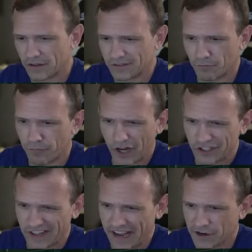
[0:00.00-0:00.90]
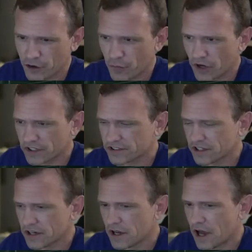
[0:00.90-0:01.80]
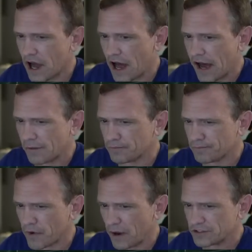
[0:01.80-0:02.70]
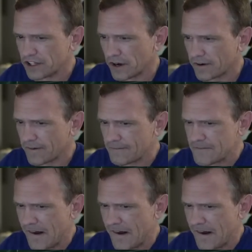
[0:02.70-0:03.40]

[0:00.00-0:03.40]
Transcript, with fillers: a bunch of the Ender books when I was younger.